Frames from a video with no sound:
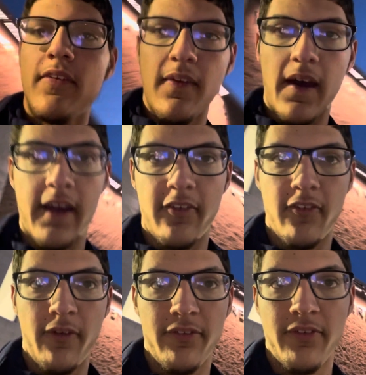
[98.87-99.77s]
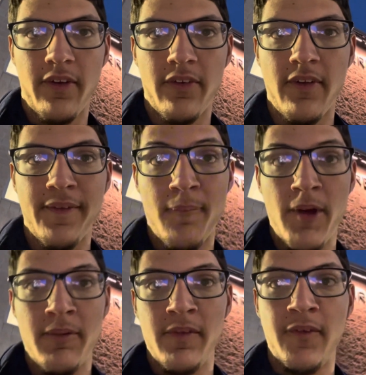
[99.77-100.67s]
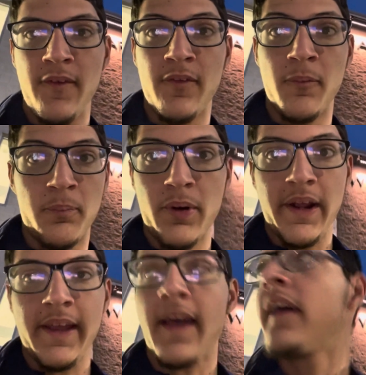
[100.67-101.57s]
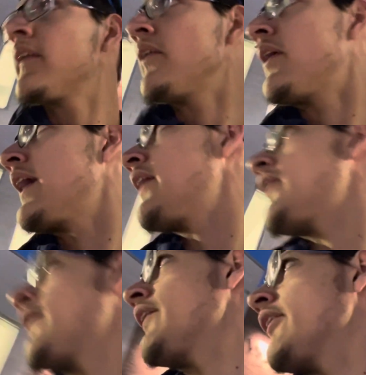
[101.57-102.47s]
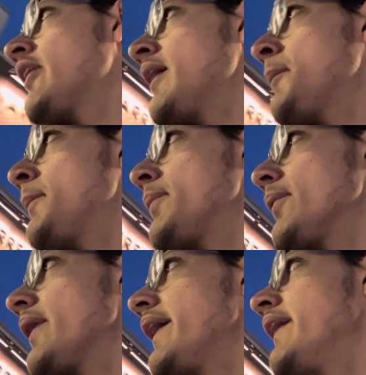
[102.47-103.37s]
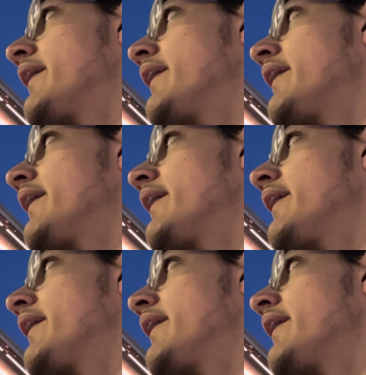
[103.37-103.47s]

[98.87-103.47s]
the high school is closed at the moment due to break, I don't know how long they're at break.